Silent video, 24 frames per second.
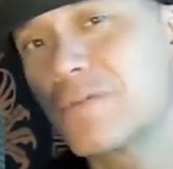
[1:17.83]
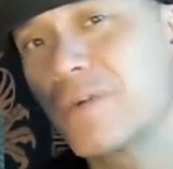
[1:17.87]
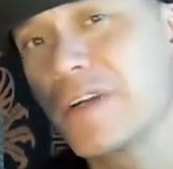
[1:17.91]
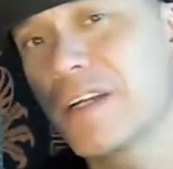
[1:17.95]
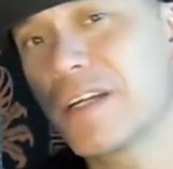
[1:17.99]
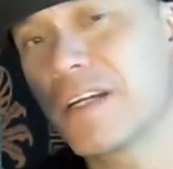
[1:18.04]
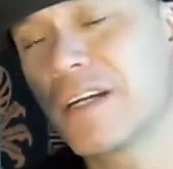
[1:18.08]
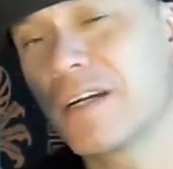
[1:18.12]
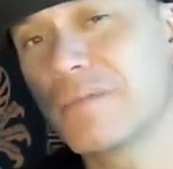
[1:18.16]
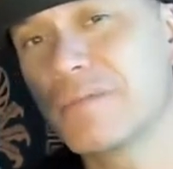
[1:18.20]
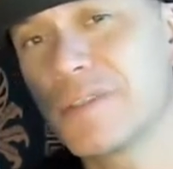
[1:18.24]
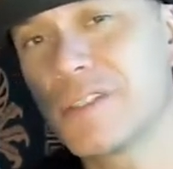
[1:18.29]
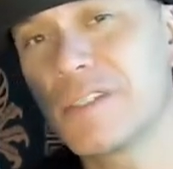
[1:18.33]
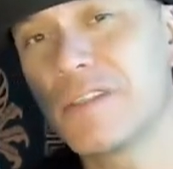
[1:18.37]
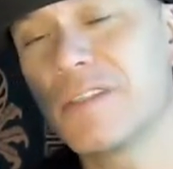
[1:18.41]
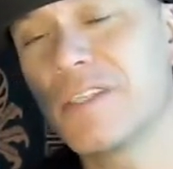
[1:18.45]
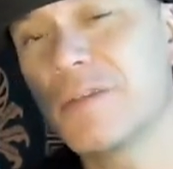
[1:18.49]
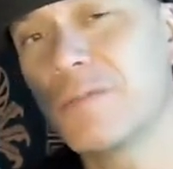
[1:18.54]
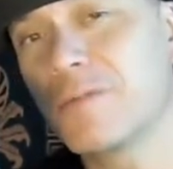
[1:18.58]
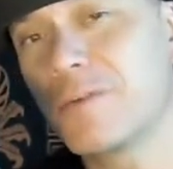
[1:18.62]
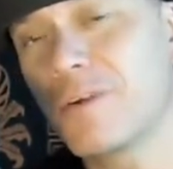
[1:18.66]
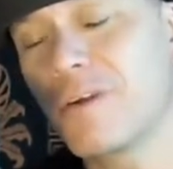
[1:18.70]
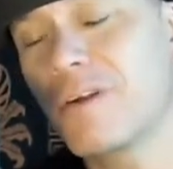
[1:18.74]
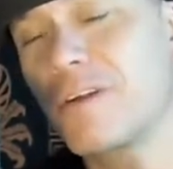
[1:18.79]
when it comes to the
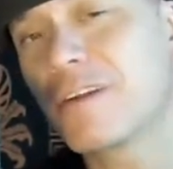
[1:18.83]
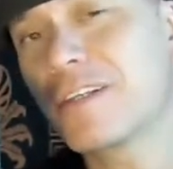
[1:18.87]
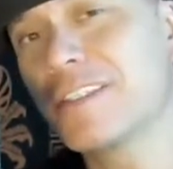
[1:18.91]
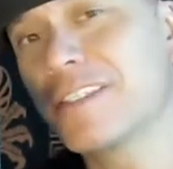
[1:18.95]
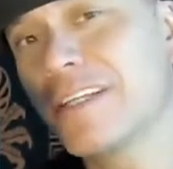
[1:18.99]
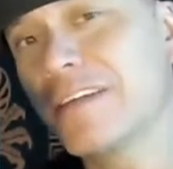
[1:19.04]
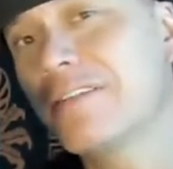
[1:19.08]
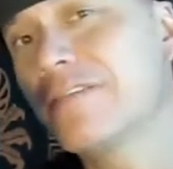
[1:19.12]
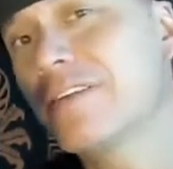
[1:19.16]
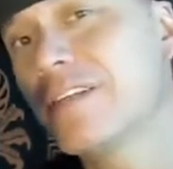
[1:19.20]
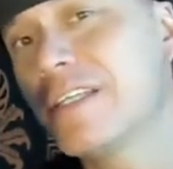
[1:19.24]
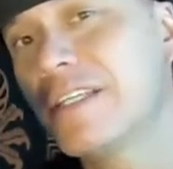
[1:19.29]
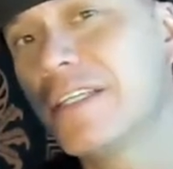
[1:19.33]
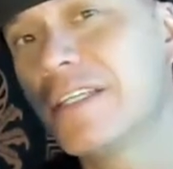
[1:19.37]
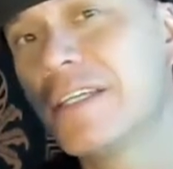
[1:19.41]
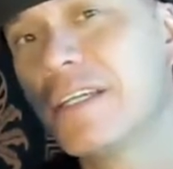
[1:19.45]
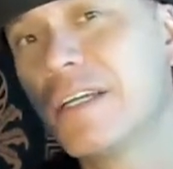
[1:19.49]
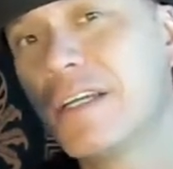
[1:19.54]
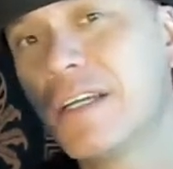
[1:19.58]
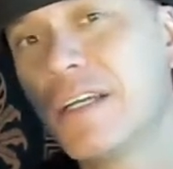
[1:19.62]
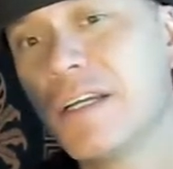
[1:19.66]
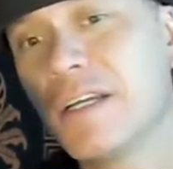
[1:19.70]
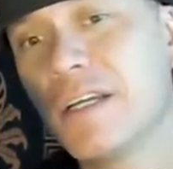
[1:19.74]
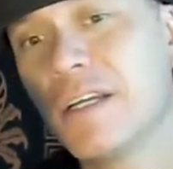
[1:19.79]
productivity
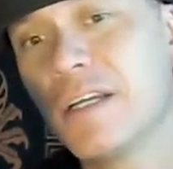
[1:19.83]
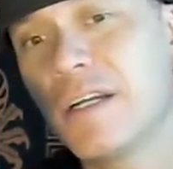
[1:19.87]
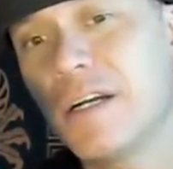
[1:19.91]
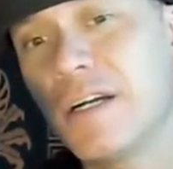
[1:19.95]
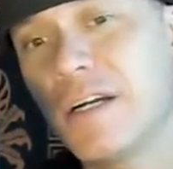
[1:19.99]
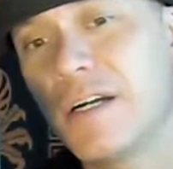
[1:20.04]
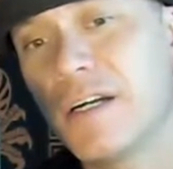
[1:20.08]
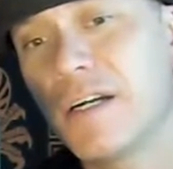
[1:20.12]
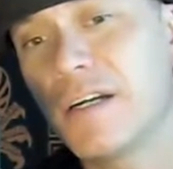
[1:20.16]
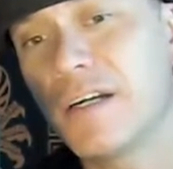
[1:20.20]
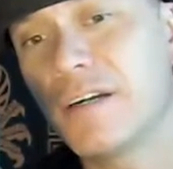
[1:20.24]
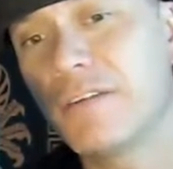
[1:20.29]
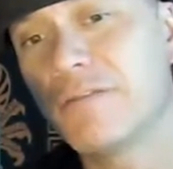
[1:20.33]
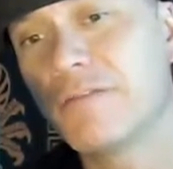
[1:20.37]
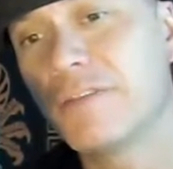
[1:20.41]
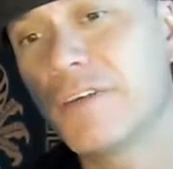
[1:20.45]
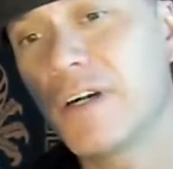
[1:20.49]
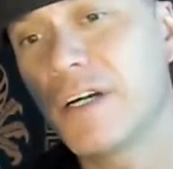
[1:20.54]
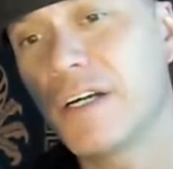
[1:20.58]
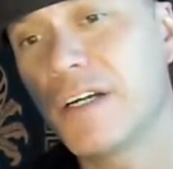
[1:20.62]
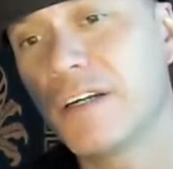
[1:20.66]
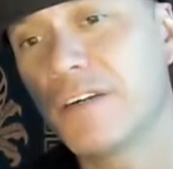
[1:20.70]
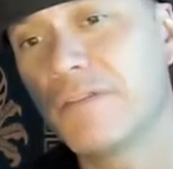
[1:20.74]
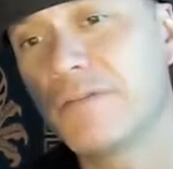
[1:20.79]
of
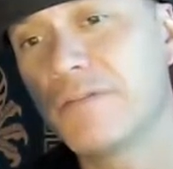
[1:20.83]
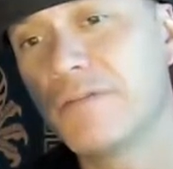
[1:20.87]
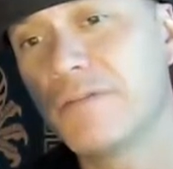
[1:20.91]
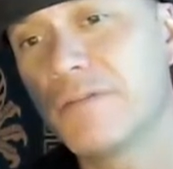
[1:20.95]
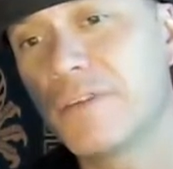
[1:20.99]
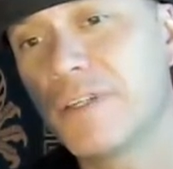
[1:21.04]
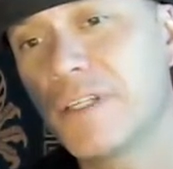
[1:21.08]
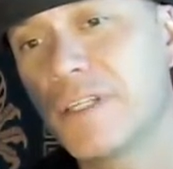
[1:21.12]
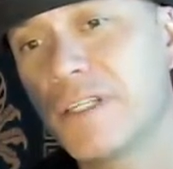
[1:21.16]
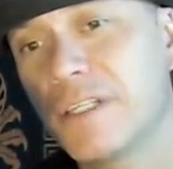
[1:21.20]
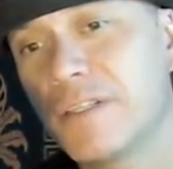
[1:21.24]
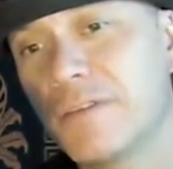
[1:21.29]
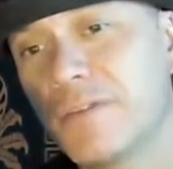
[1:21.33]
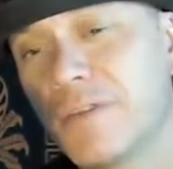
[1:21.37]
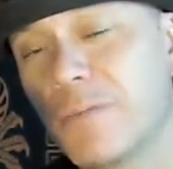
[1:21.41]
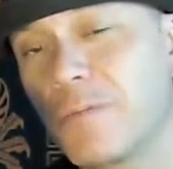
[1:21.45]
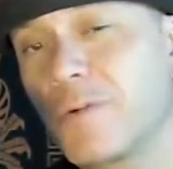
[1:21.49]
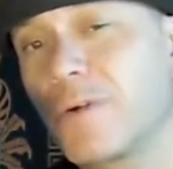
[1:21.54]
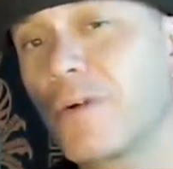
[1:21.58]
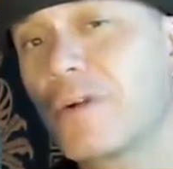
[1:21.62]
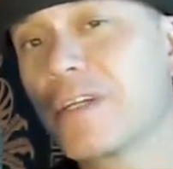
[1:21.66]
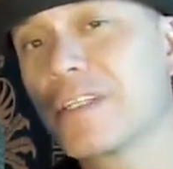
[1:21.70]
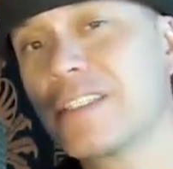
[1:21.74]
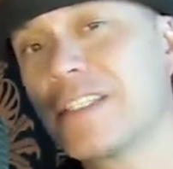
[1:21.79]
the
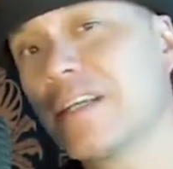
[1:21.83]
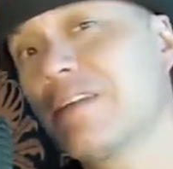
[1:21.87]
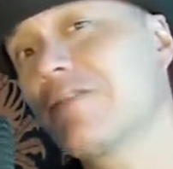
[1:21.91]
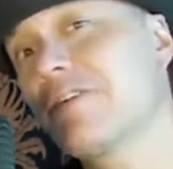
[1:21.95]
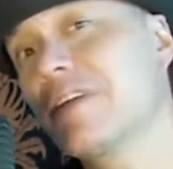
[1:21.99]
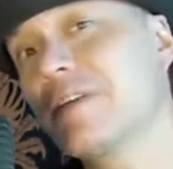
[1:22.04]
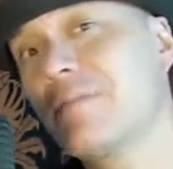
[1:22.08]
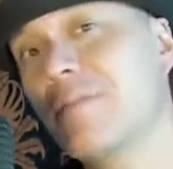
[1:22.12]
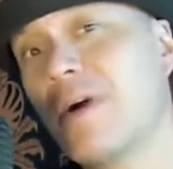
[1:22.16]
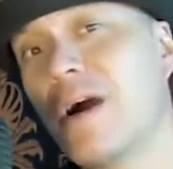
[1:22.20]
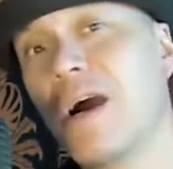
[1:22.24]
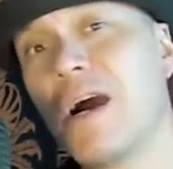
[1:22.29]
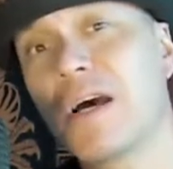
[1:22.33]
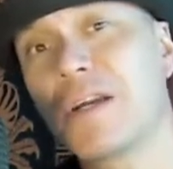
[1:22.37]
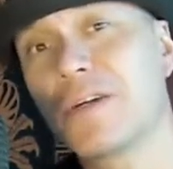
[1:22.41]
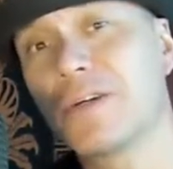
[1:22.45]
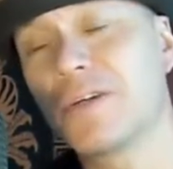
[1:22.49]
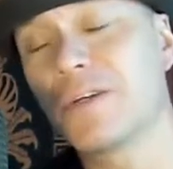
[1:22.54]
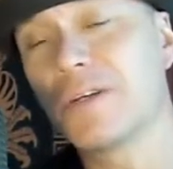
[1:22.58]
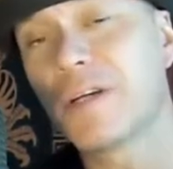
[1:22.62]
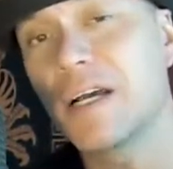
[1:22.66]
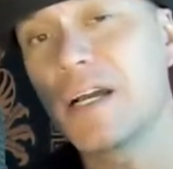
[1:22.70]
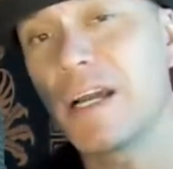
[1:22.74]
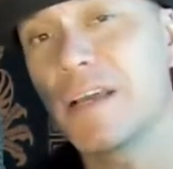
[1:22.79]
productivity model.